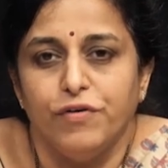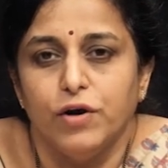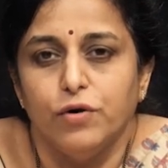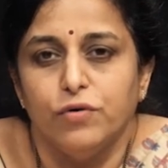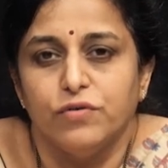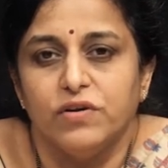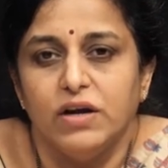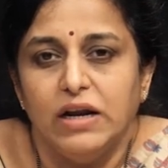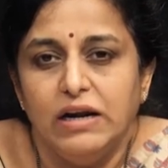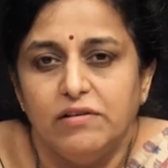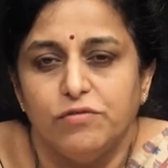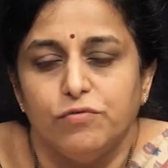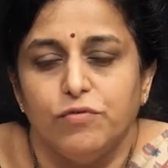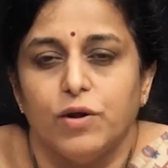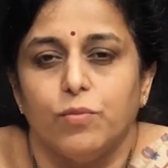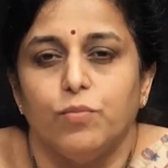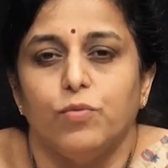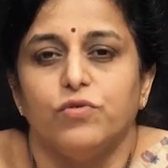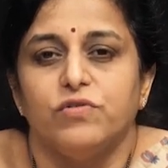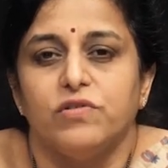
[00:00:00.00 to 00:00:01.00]
phagocytes,
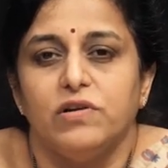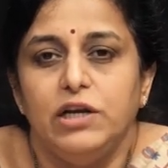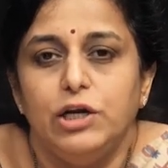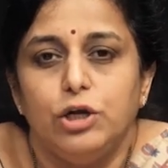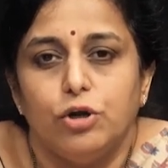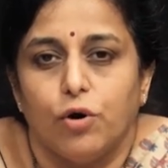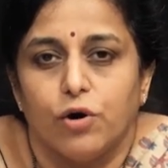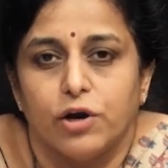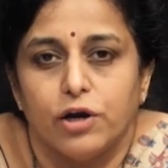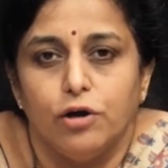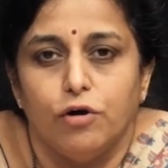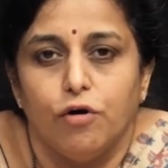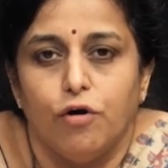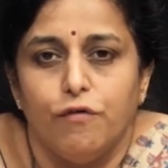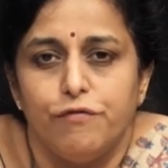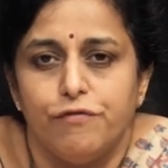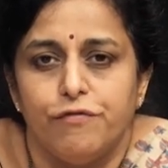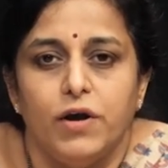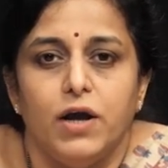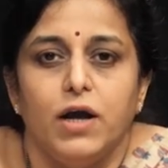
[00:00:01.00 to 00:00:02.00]
we are mostly talking
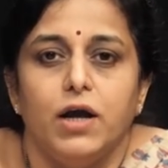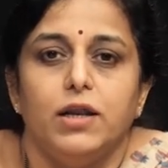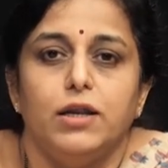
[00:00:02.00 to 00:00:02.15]
of